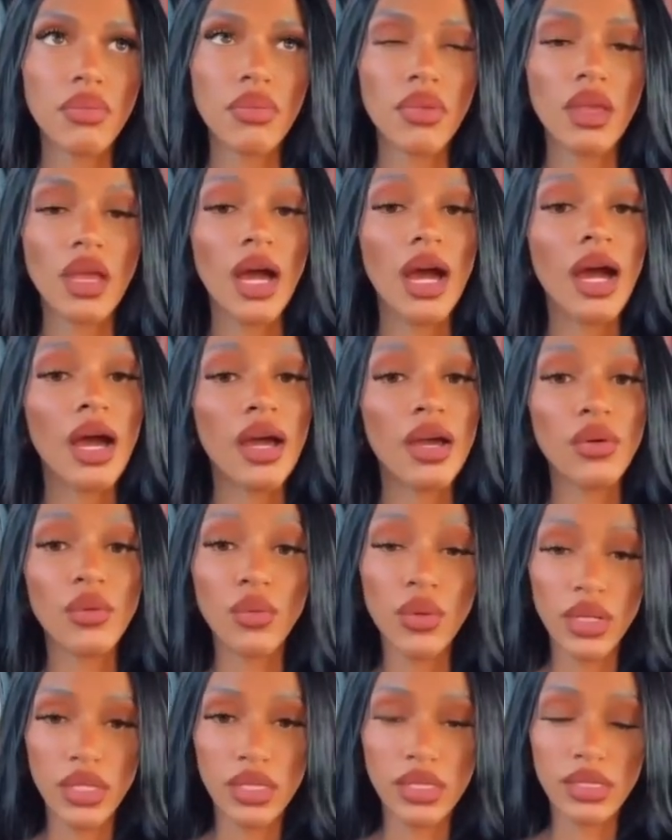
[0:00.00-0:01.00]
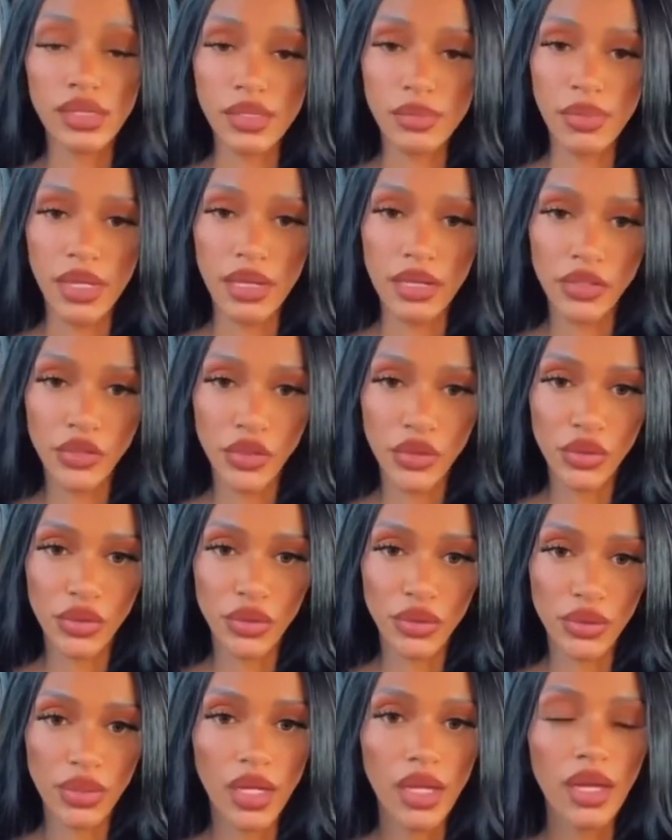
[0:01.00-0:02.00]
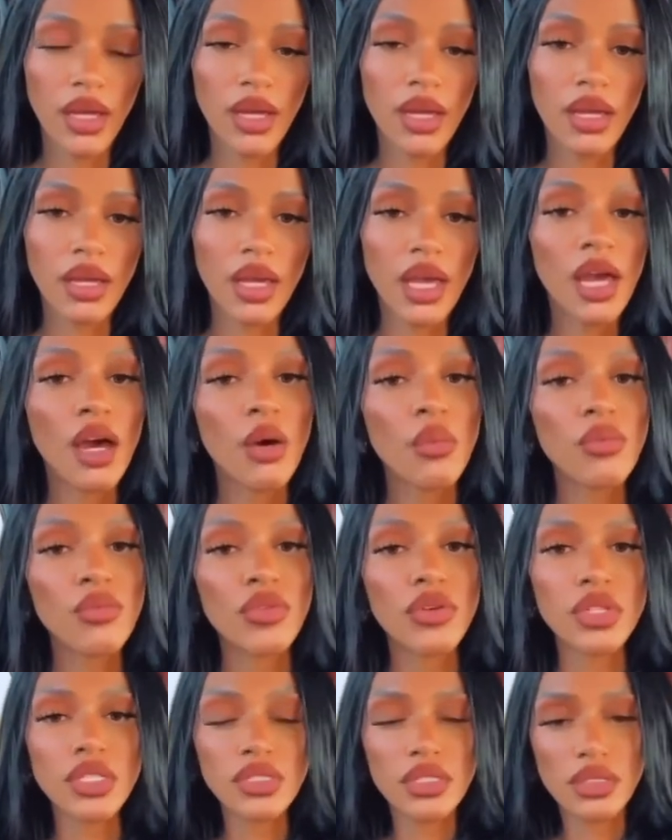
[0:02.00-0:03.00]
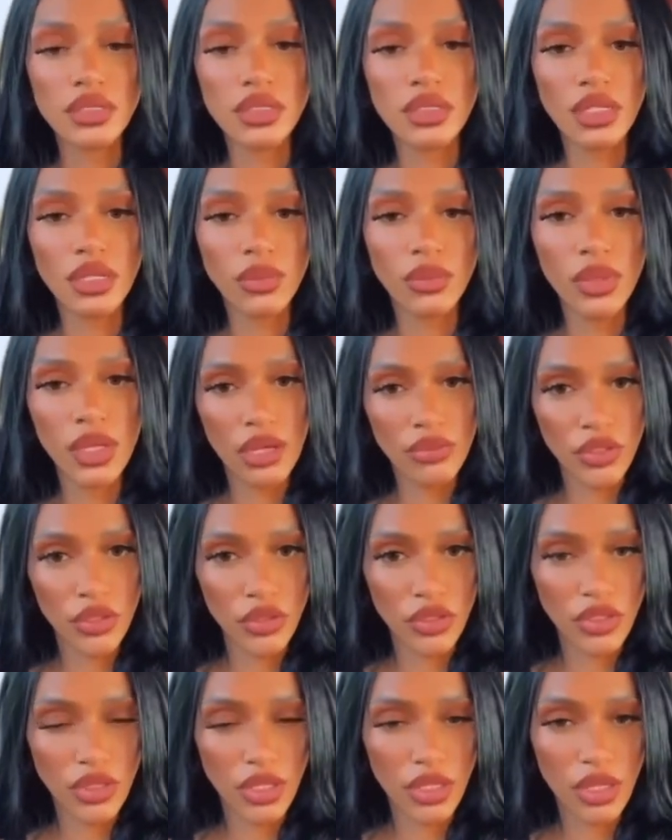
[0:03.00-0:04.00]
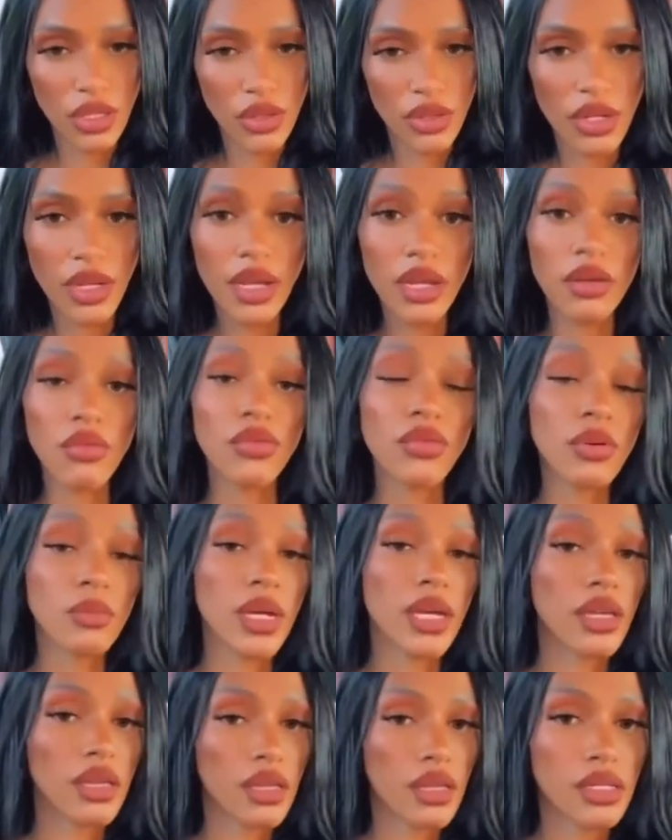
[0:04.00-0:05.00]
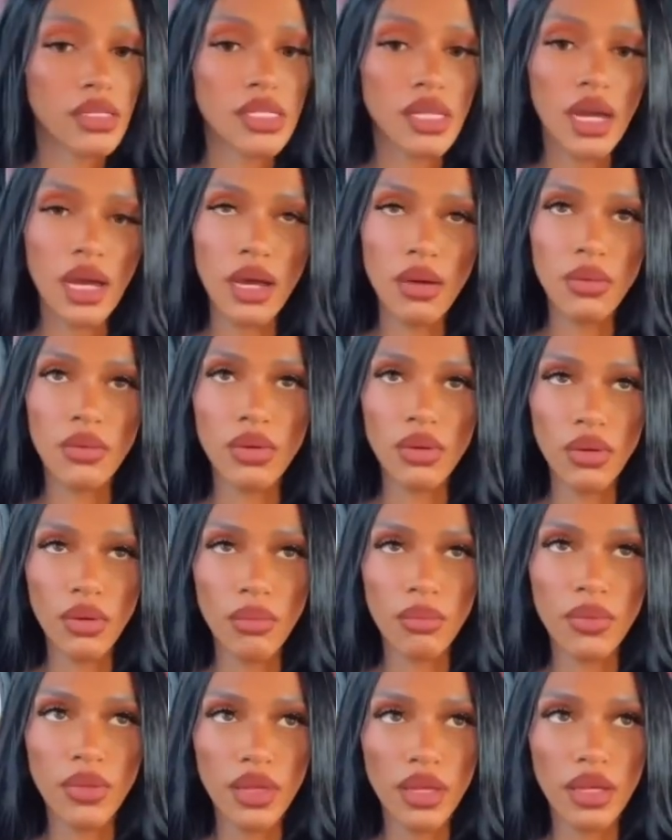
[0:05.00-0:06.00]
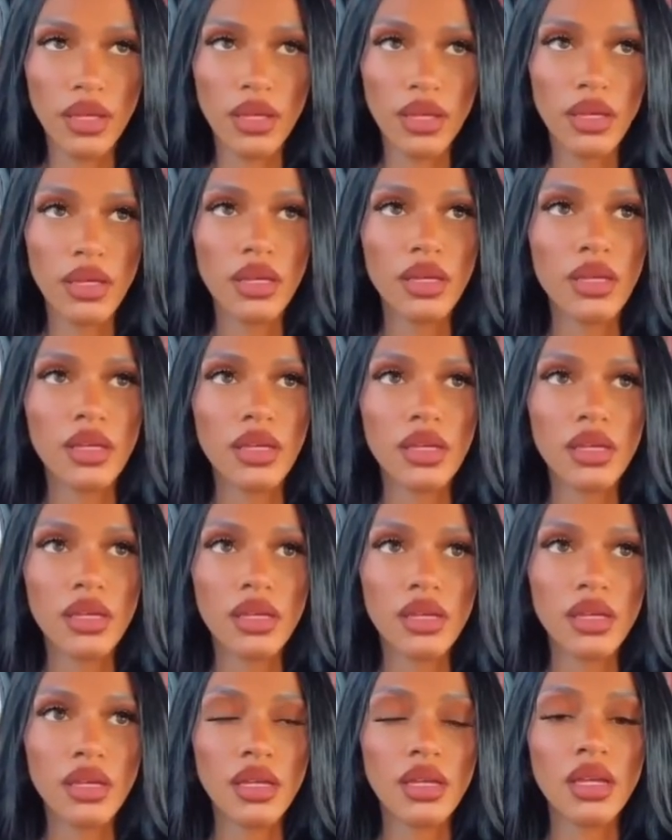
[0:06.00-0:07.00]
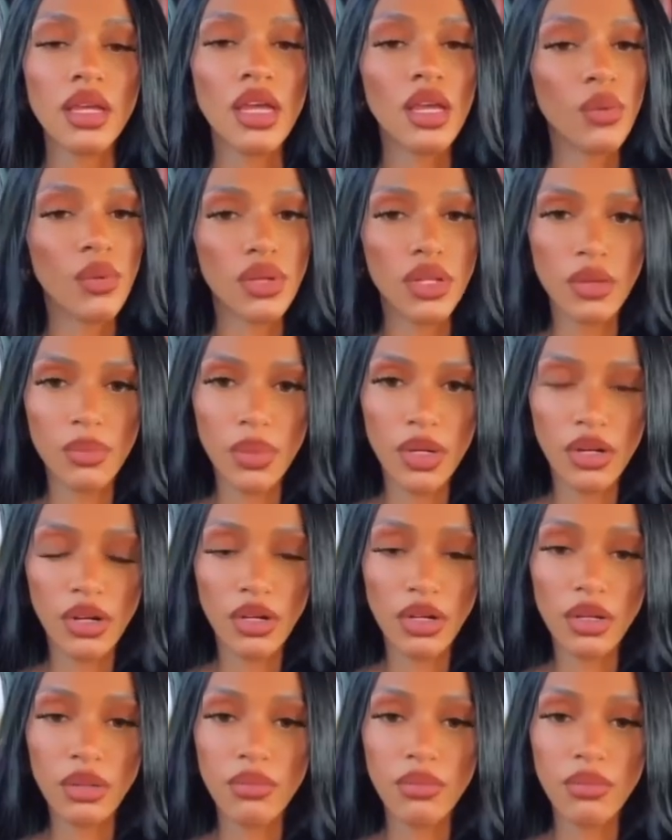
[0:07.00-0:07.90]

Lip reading: I wanted this man to get help for the sense that we have children together, and for my kids, I would hope that he would get better.